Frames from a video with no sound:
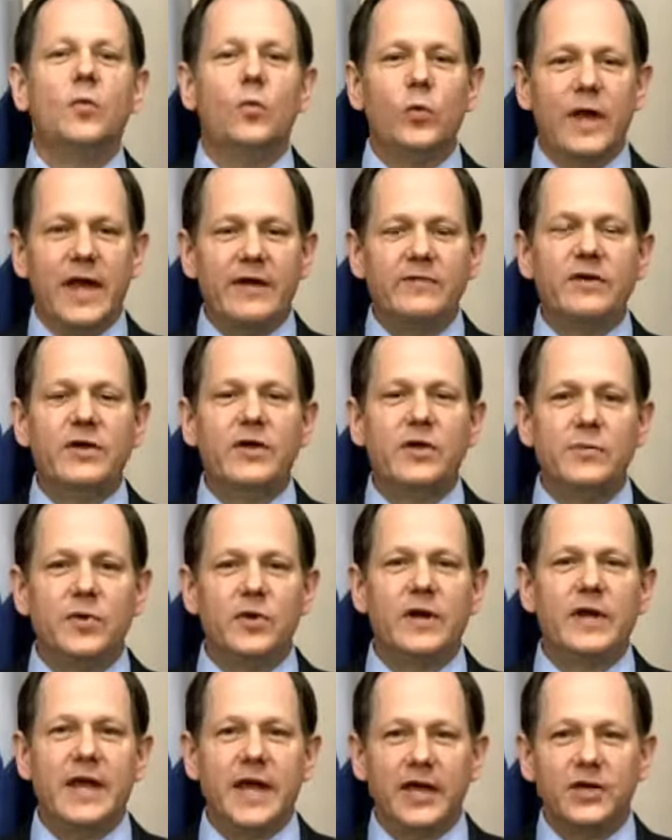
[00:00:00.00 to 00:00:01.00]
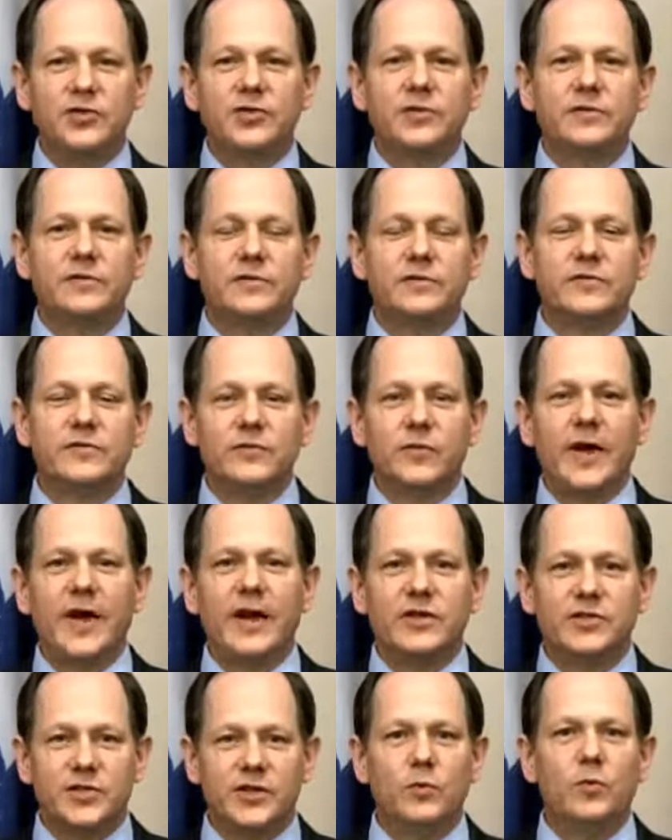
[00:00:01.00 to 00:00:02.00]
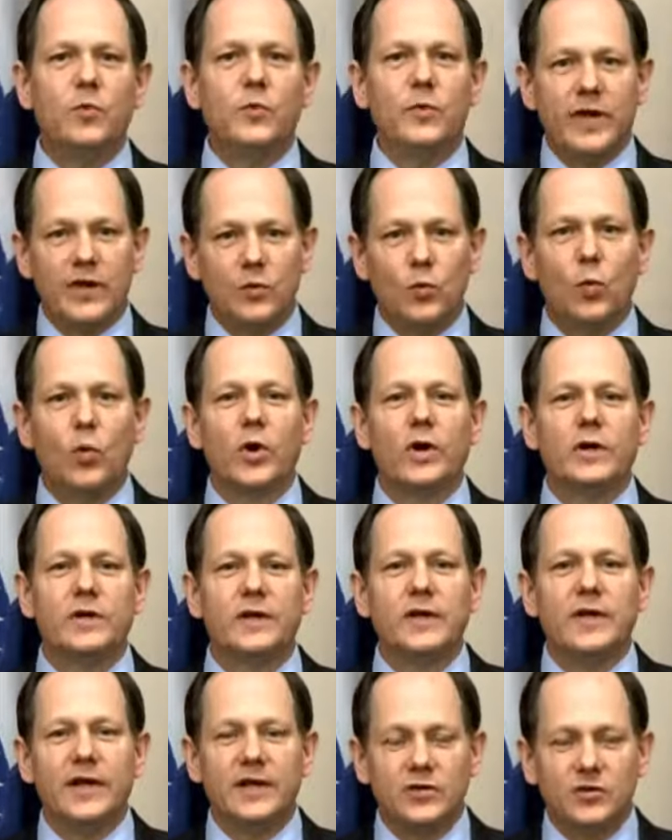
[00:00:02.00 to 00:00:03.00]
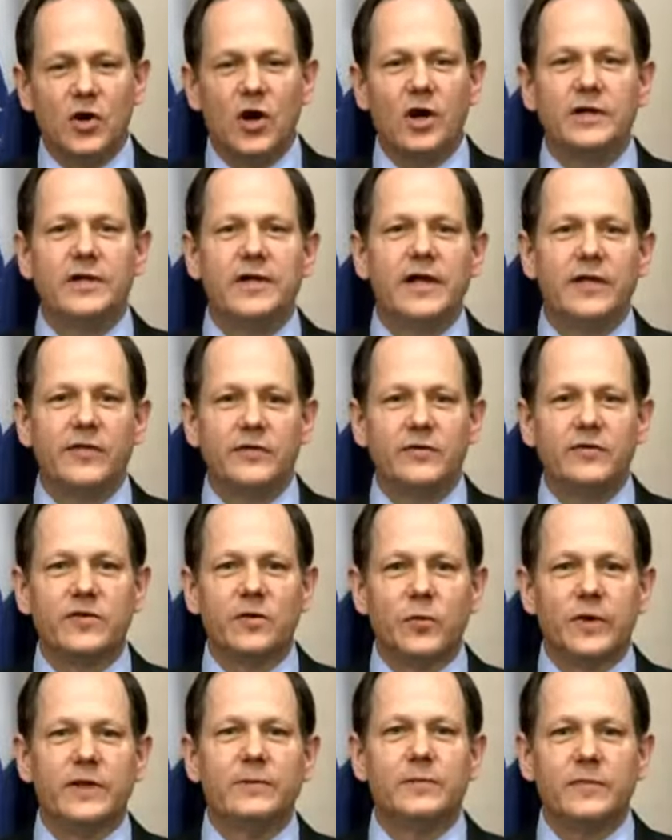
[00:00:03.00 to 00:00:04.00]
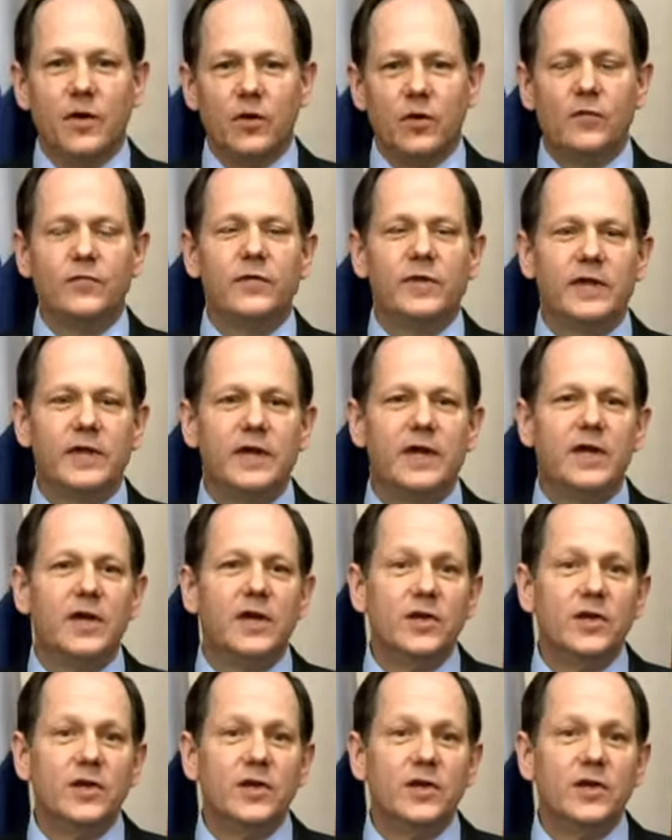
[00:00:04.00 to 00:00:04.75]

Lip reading: We have a communication strategy where we can work and talk together so we can hopefully